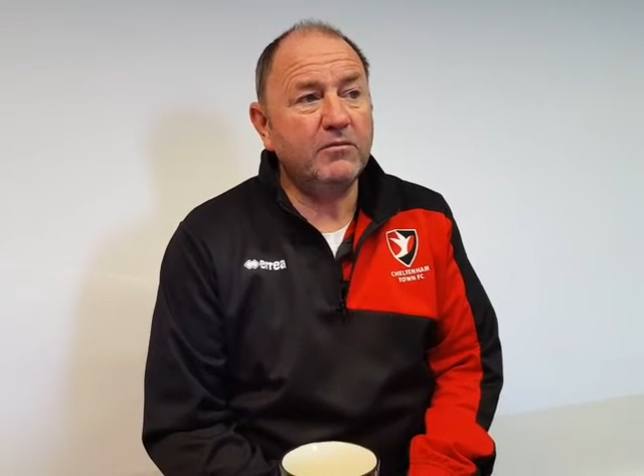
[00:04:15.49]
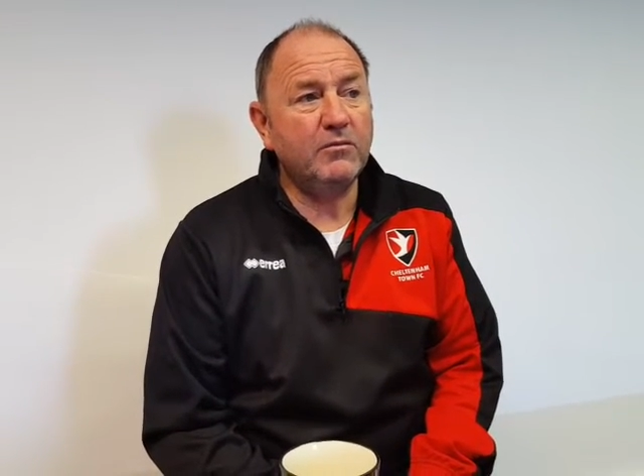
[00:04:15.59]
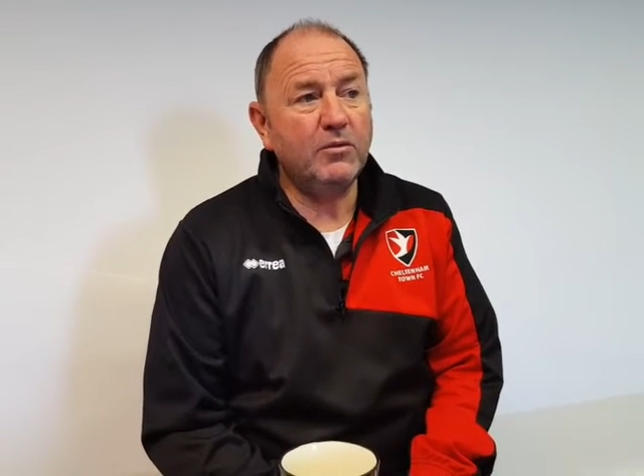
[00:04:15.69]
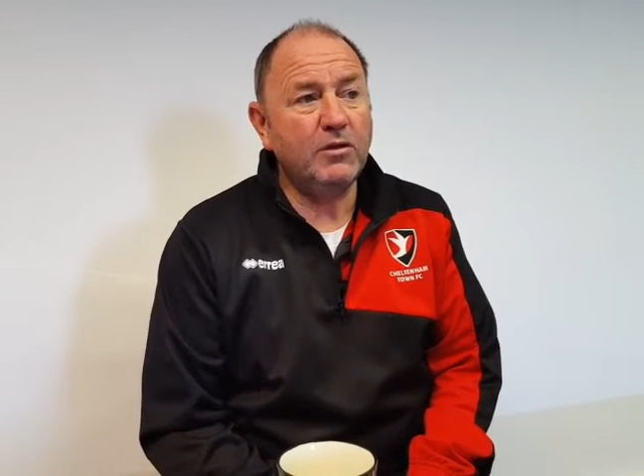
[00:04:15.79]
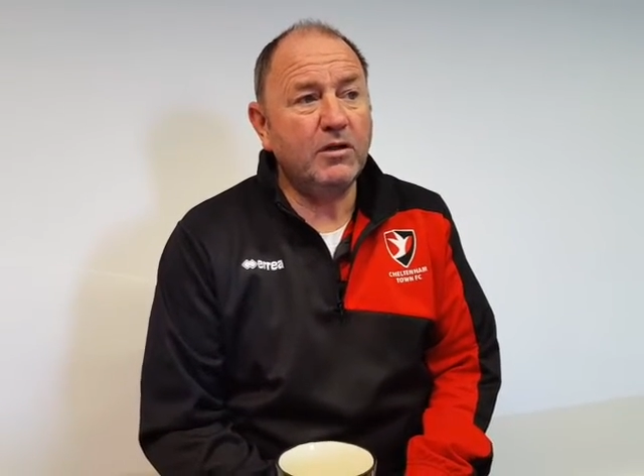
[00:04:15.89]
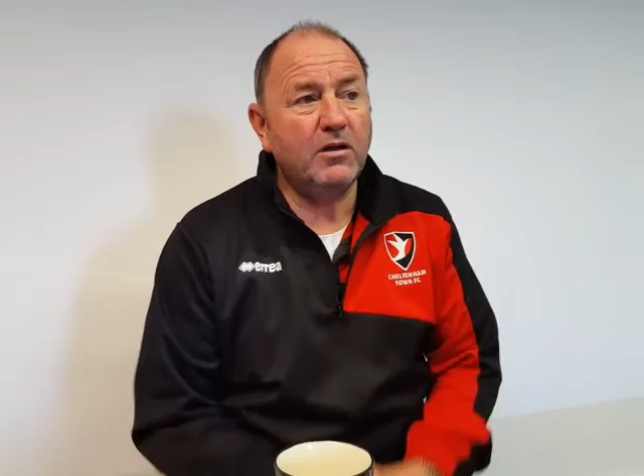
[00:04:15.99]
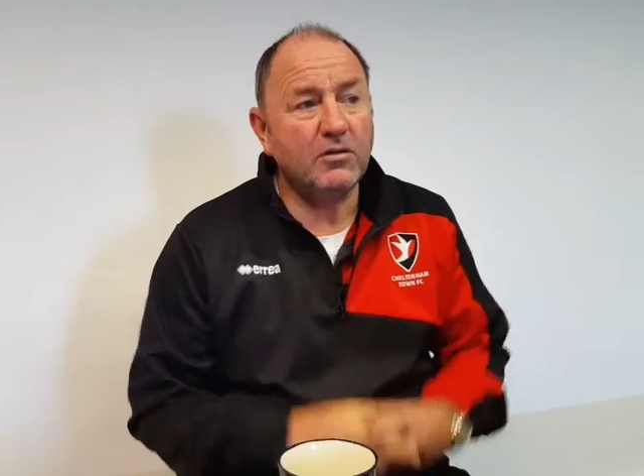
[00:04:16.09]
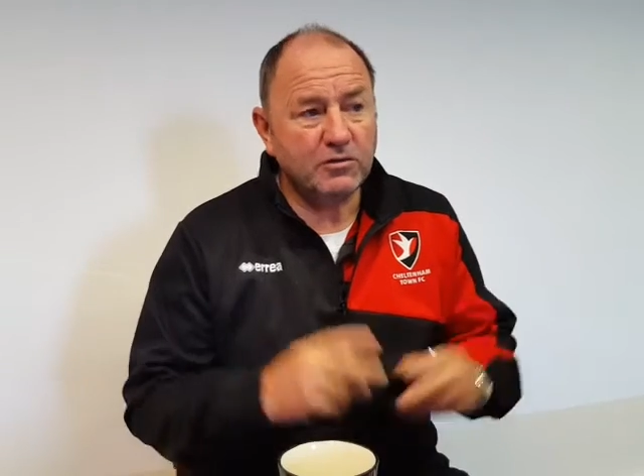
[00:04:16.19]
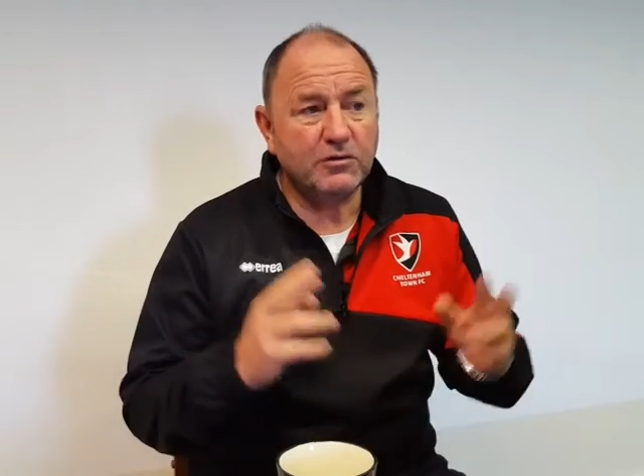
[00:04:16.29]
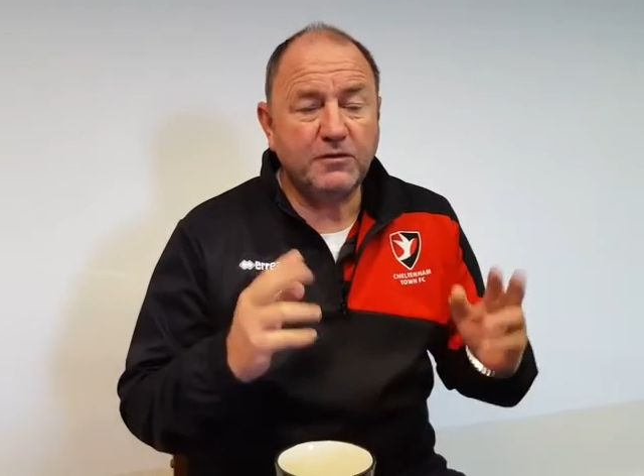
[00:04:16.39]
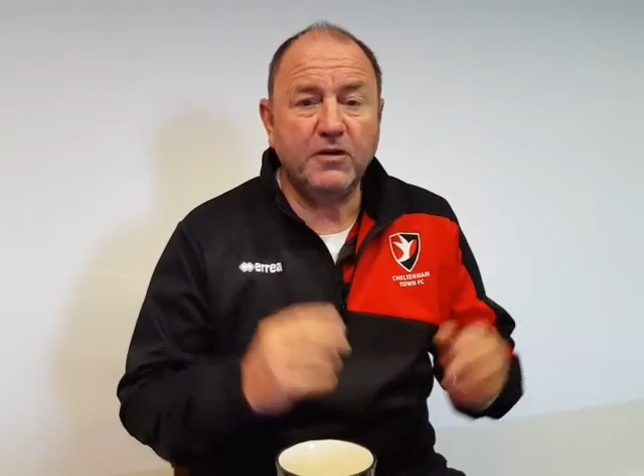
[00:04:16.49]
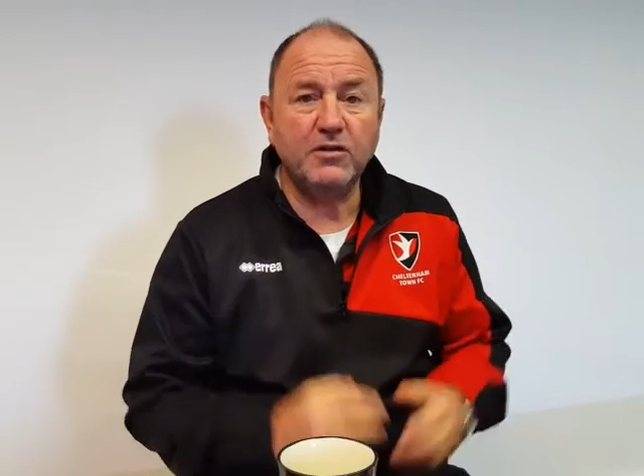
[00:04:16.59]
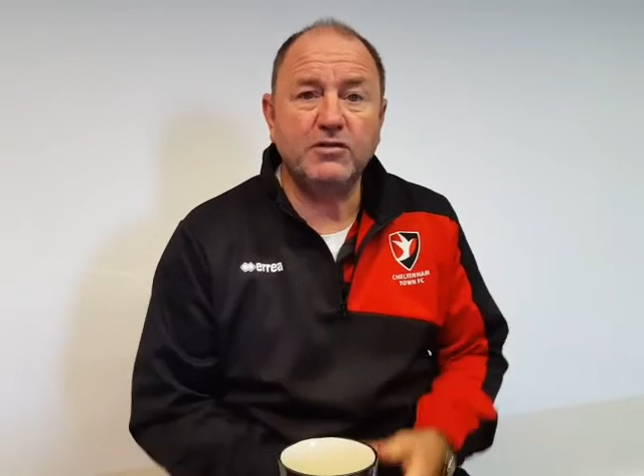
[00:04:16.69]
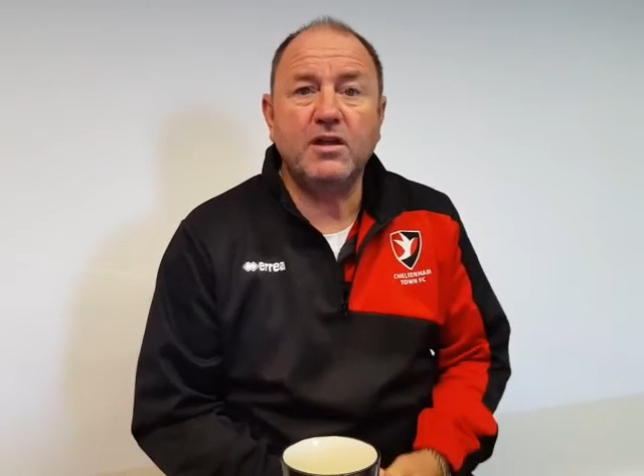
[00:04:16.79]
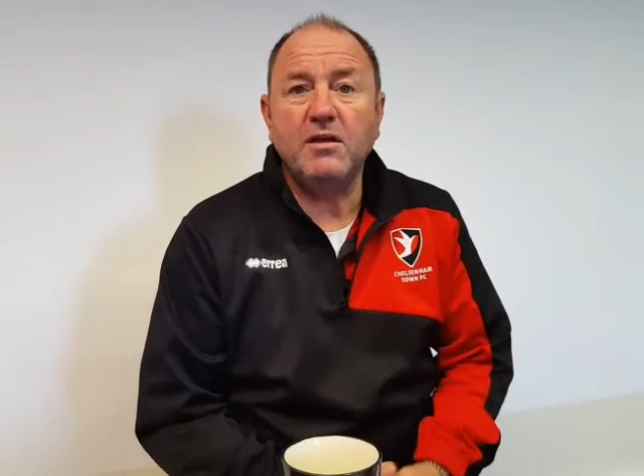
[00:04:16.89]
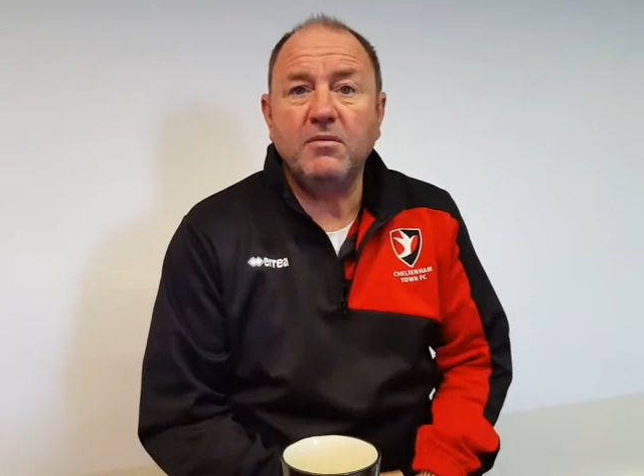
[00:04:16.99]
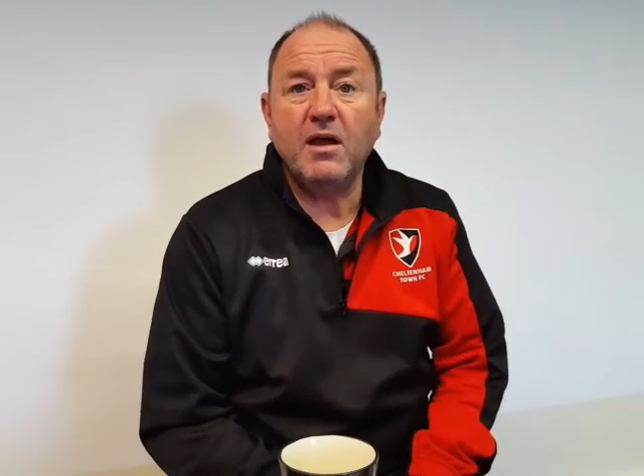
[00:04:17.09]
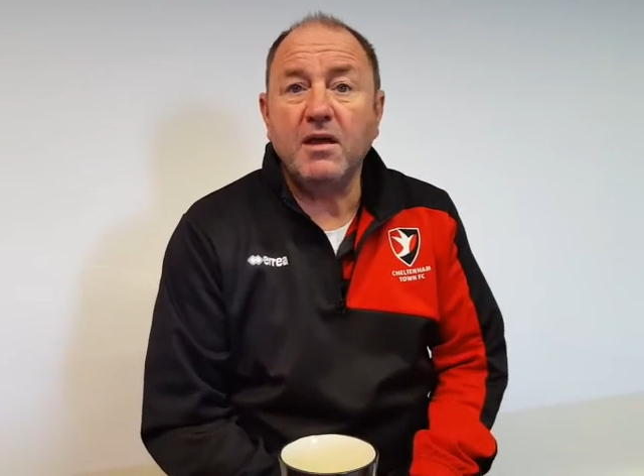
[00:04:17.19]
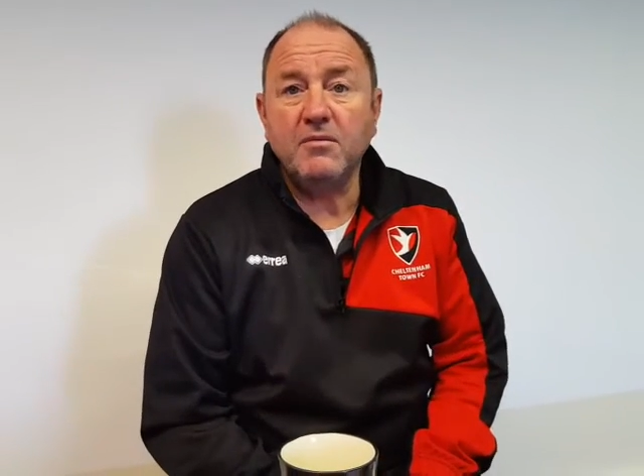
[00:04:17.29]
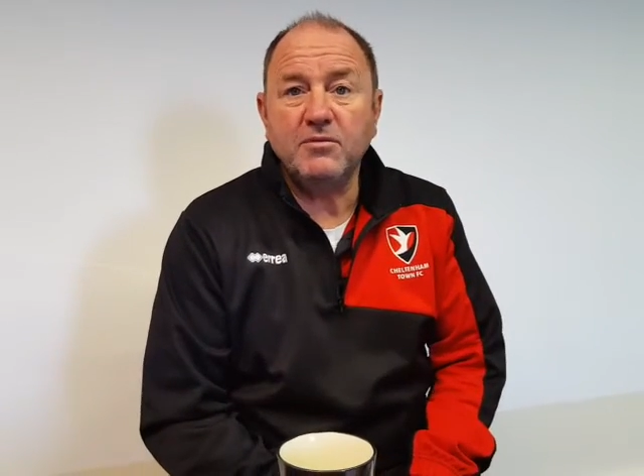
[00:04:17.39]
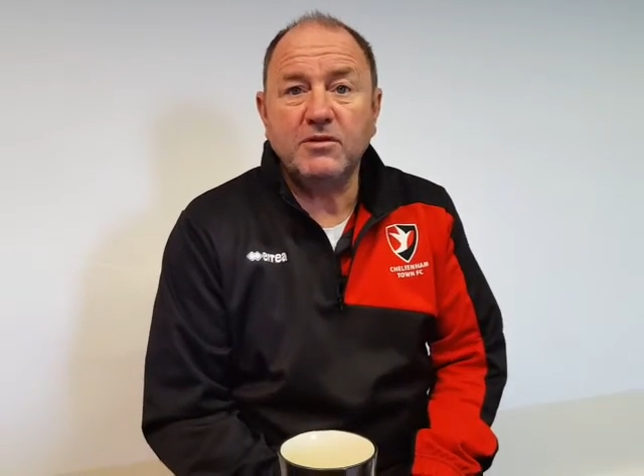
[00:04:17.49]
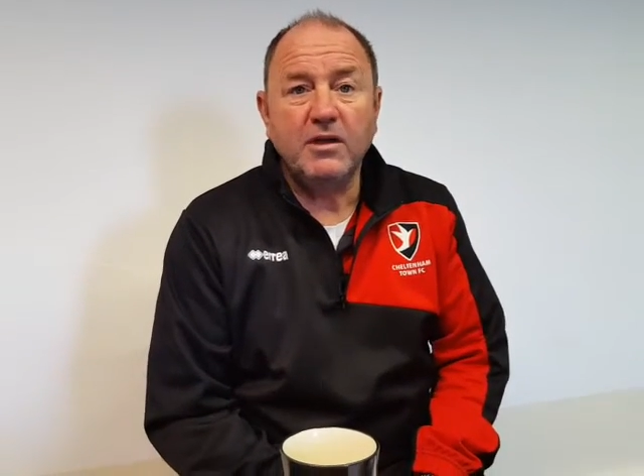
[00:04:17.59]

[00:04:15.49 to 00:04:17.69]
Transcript: what you class as first team games,